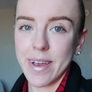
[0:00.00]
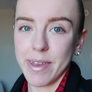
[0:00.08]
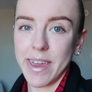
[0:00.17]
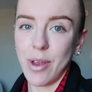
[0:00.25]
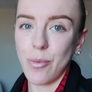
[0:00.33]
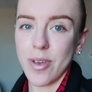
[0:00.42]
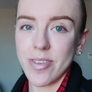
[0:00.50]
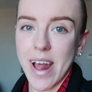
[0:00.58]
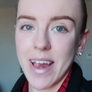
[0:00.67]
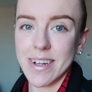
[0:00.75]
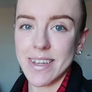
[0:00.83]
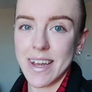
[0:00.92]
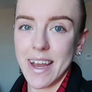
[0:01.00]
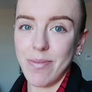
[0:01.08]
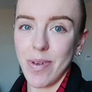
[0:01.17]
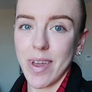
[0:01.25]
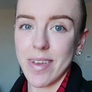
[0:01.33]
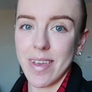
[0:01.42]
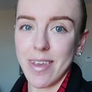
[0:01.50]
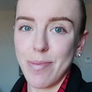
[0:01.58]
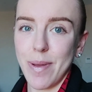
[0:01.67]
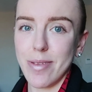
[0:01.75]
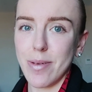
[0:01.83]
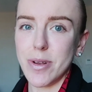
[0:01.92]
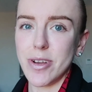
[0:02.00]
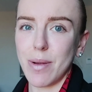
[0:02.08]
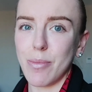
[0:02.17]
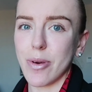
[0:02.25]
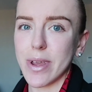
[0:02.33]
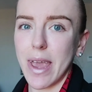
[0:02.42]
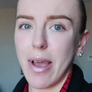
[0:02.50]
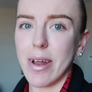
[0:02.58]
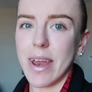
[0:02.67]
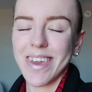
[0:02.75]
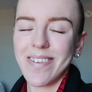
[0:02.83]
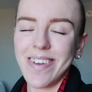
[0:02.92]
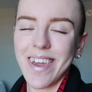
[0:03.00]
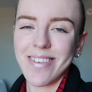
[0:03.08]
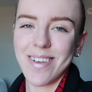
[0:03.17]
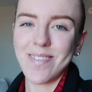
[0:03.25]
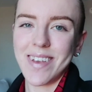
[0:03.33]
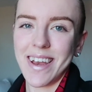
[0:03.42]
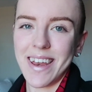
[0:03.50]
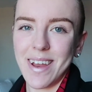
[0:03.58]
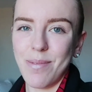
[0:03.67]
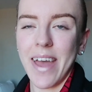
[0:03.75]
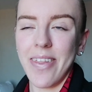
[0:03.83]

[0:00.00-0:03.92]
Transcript: quinoa salad today because I spent so much time working on it. Keep you guys updated.